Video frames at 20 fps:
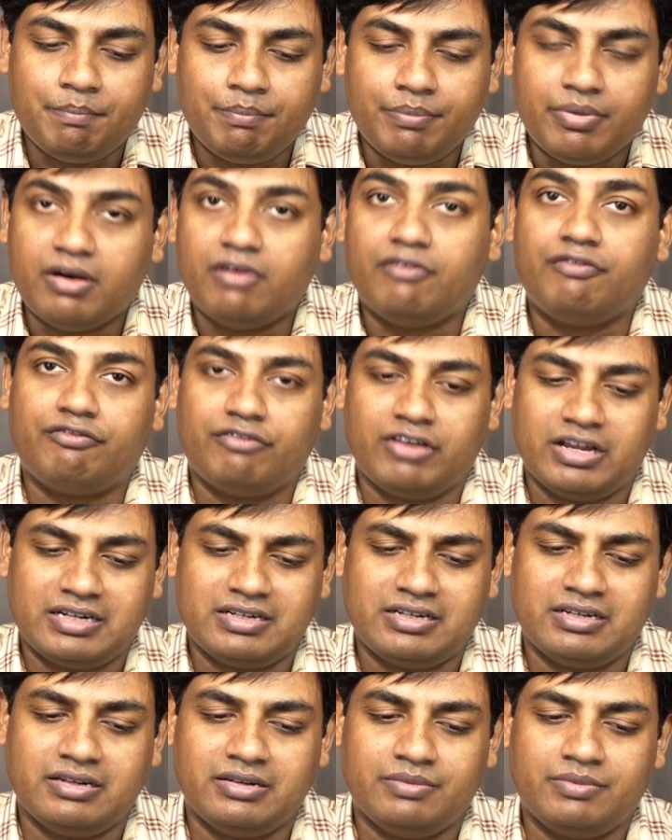
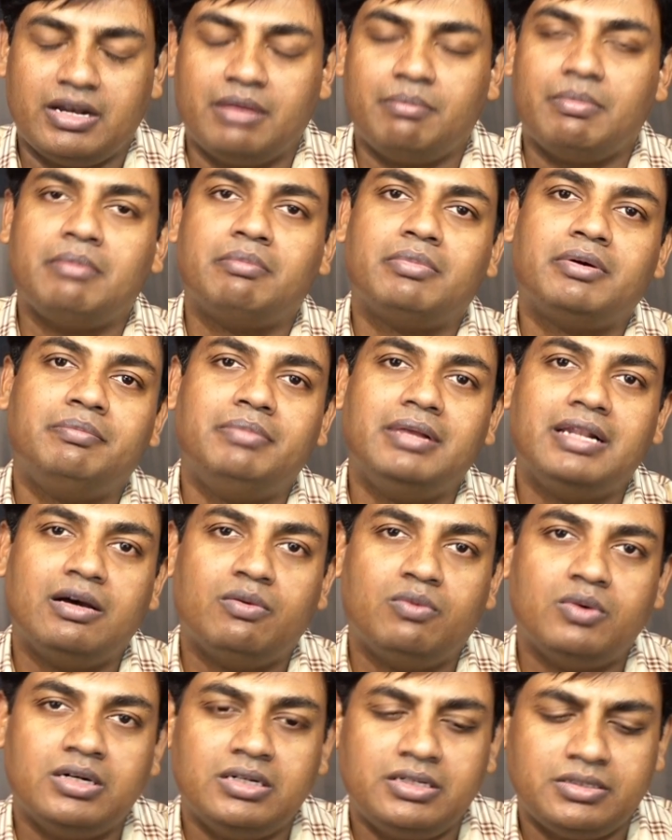perfect. Remember,
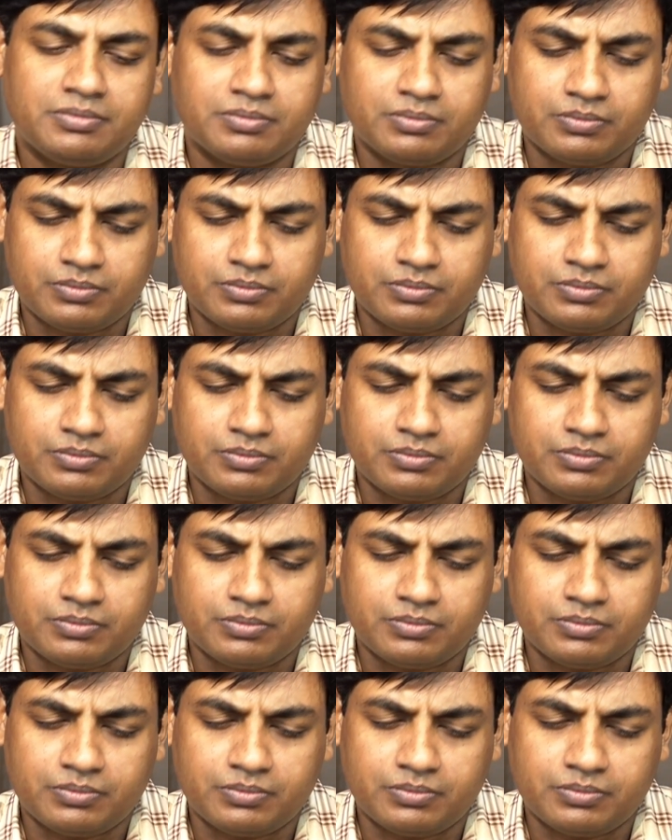beloved,